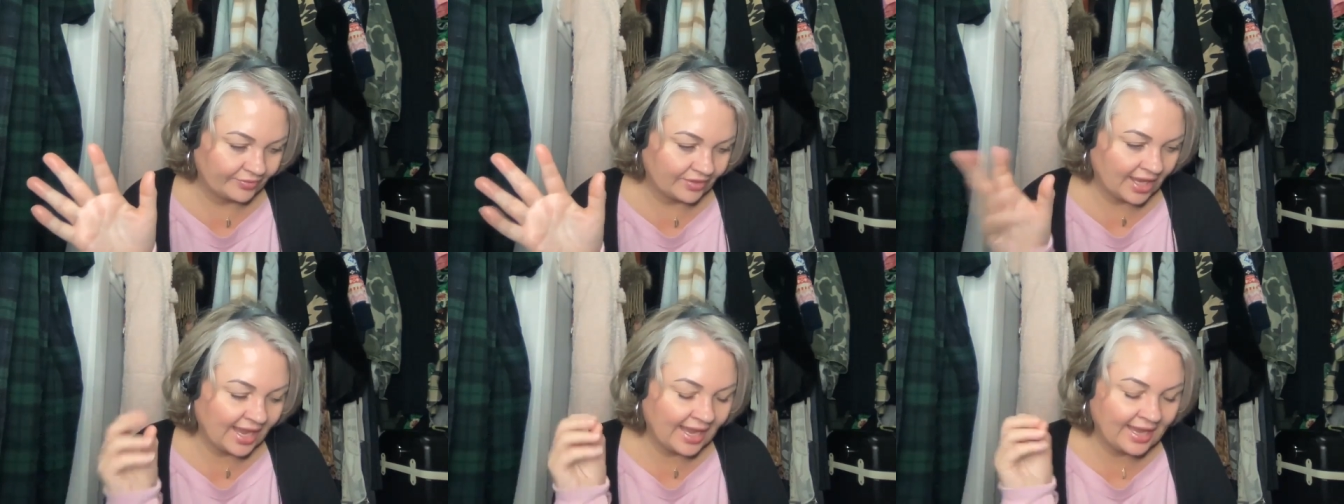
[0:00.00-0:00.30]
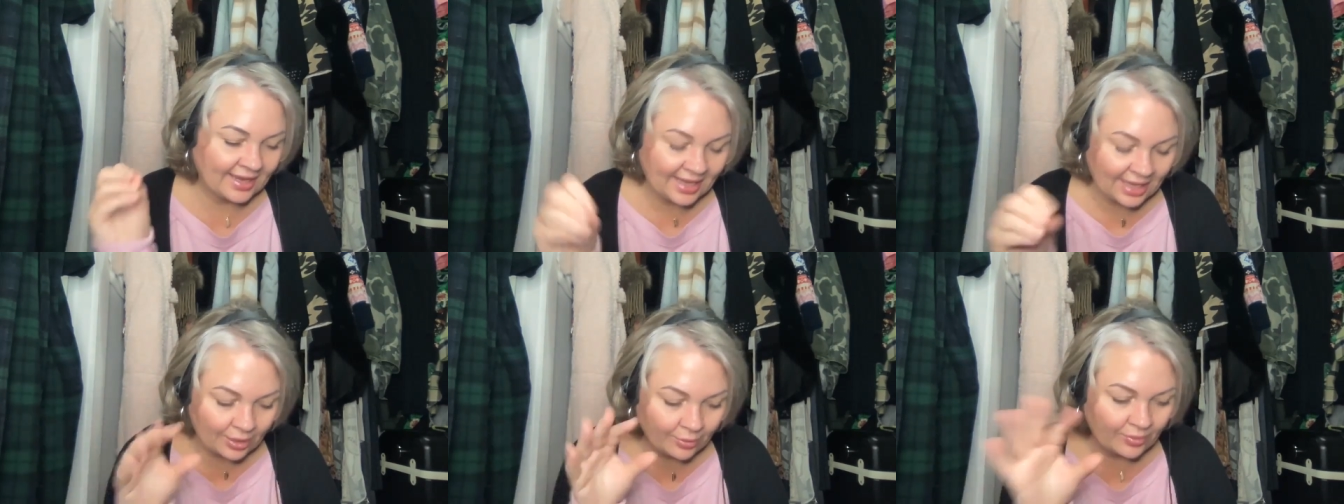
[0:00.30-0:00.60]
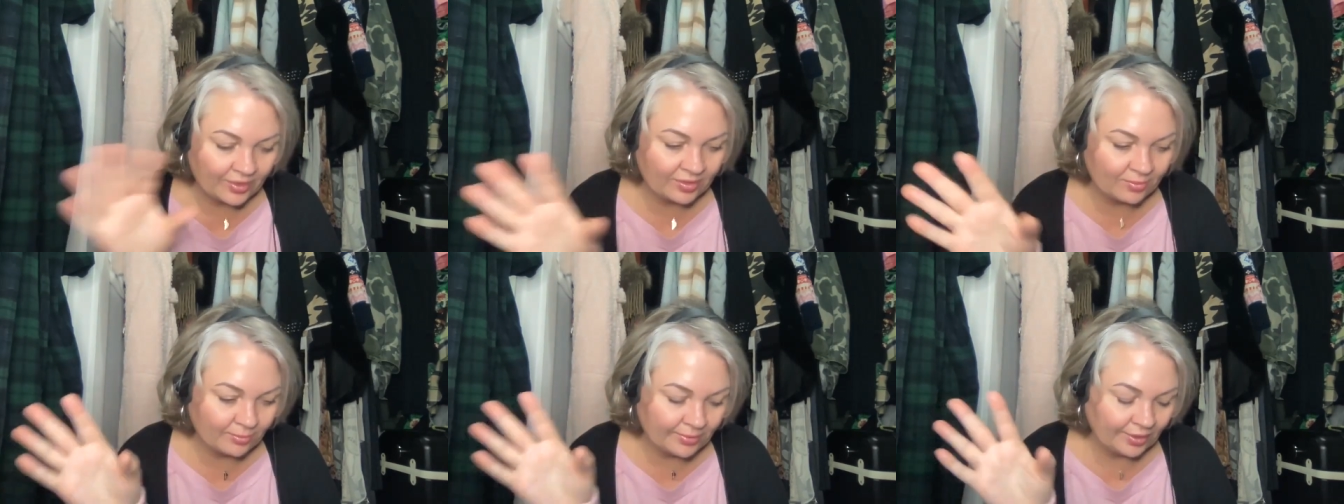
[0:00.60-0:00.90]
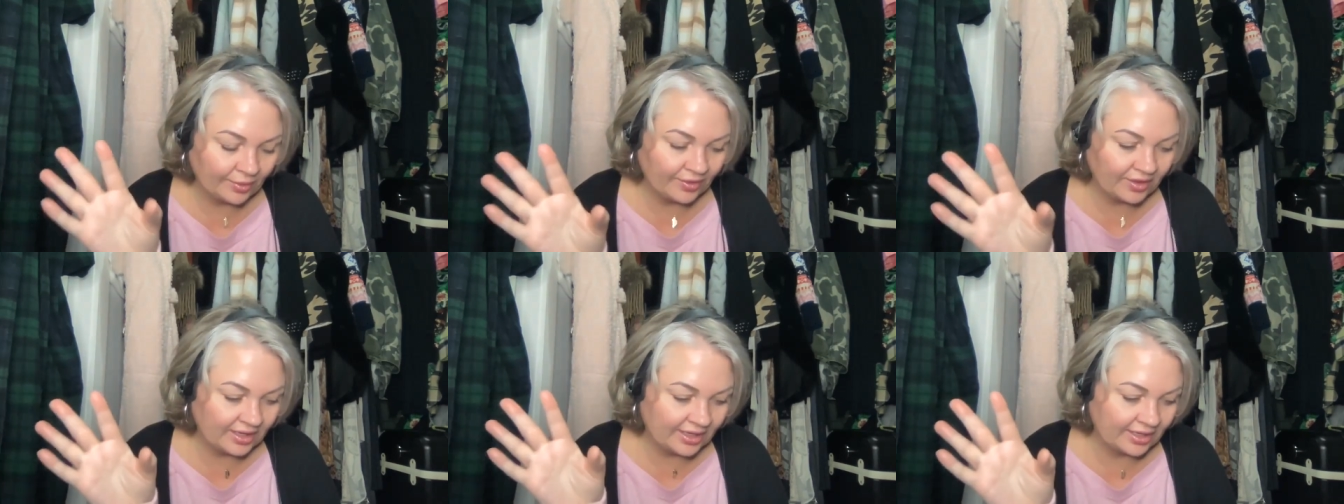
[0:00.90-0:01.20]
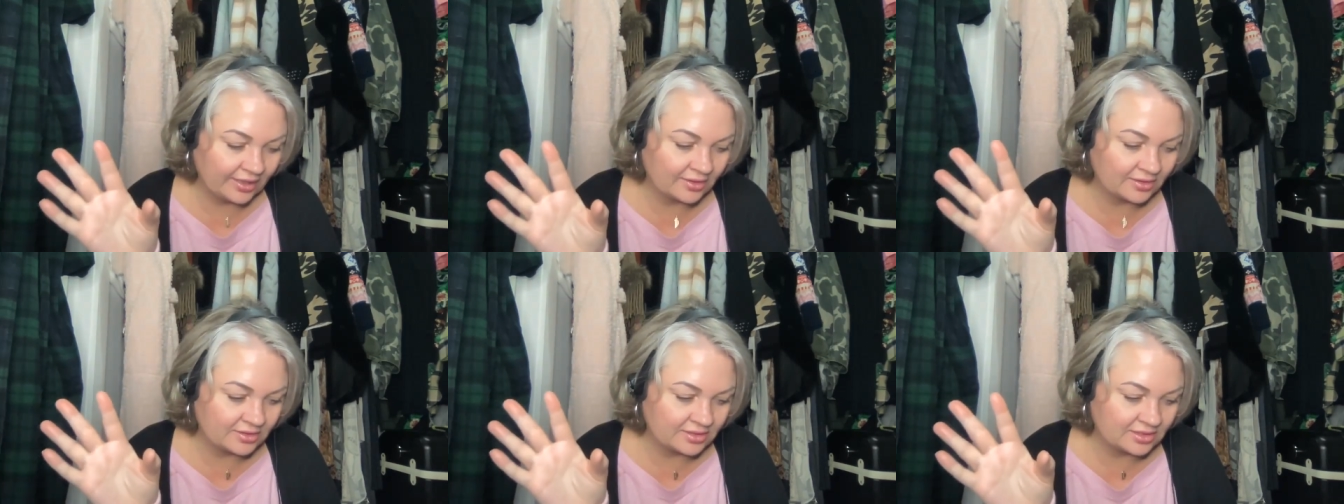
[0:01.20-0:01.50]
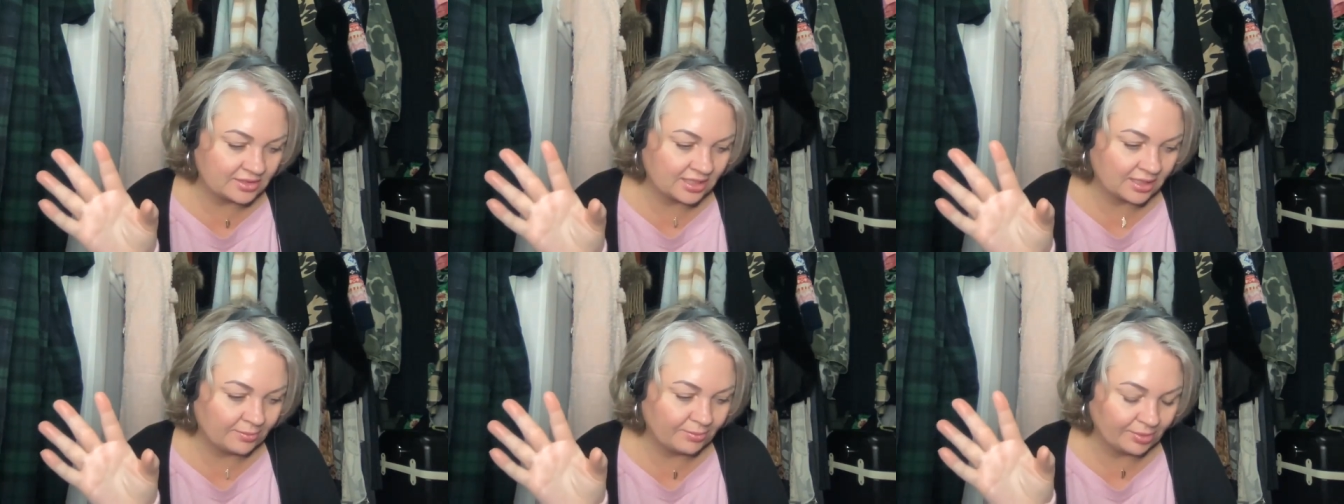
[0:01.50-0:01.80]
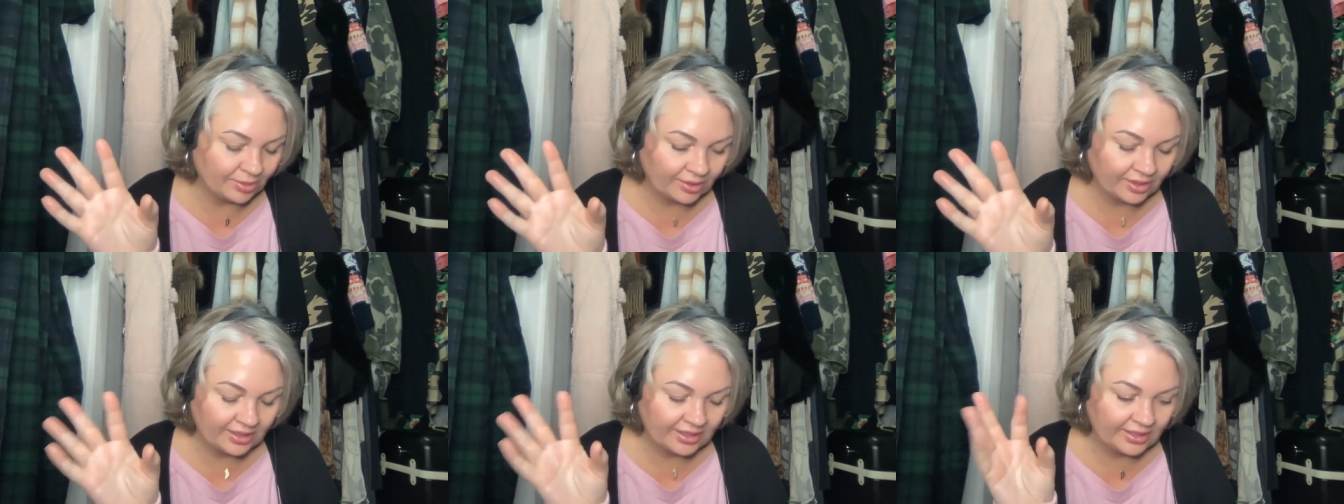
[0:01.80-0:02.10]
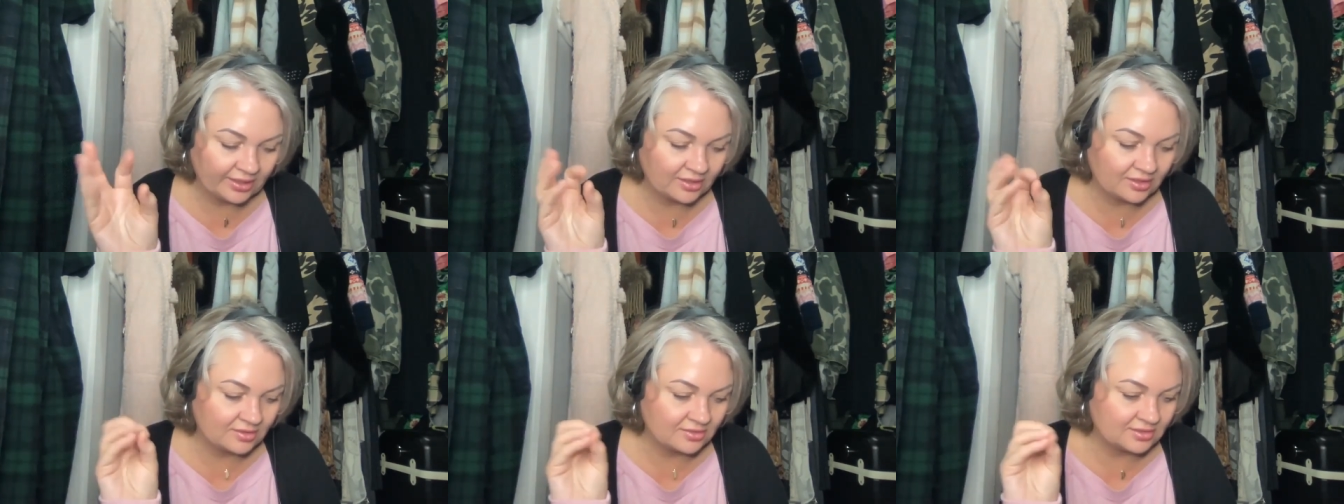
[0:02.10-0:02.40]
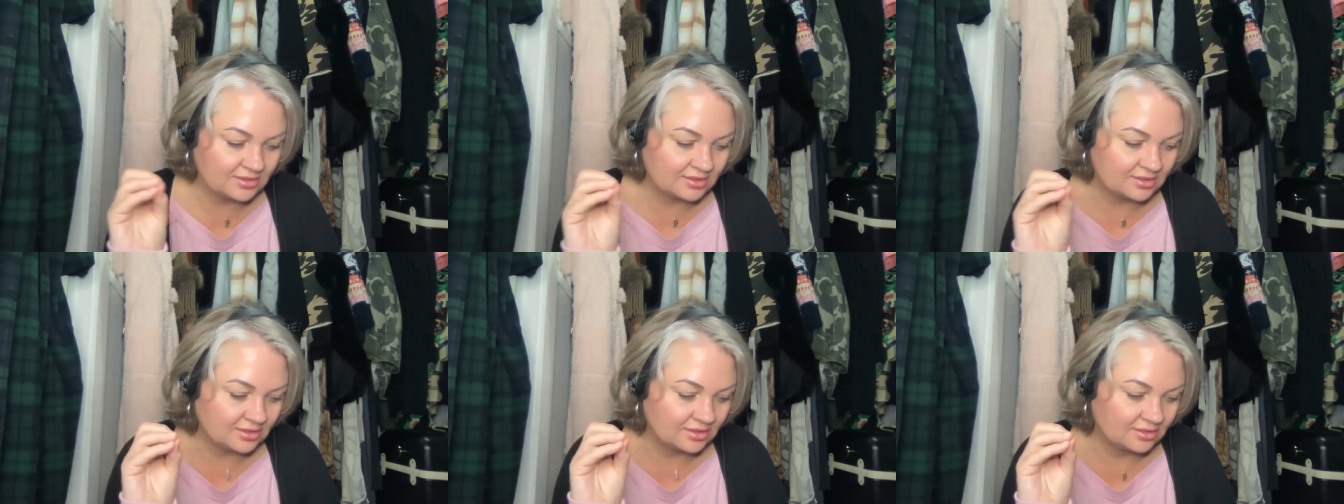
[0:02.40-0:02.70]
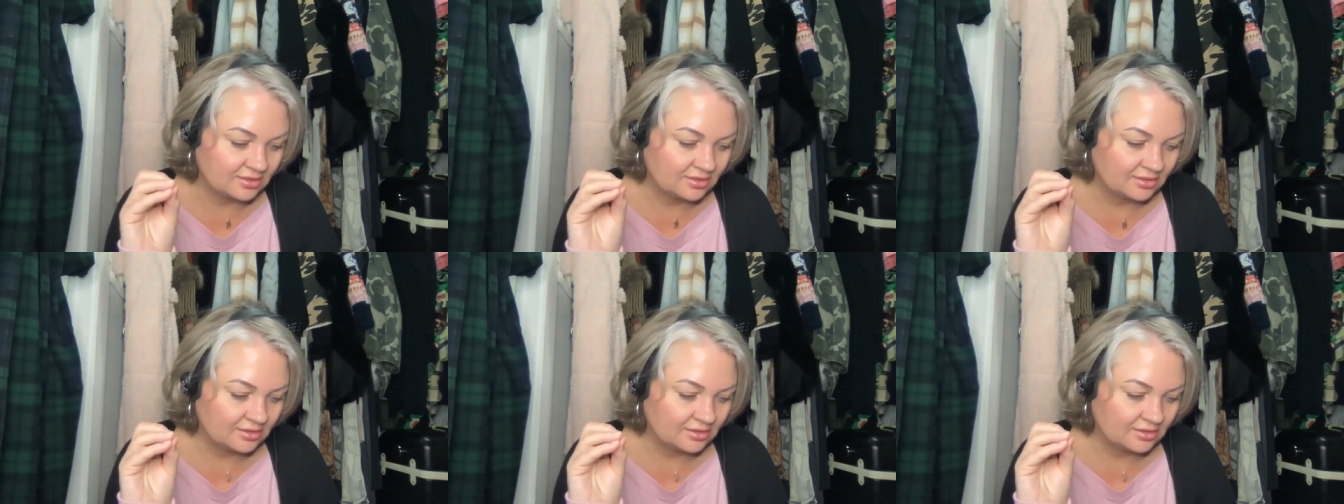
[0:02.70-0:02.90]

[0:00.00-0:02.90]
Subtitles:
Hang out with millionaires and billionaires,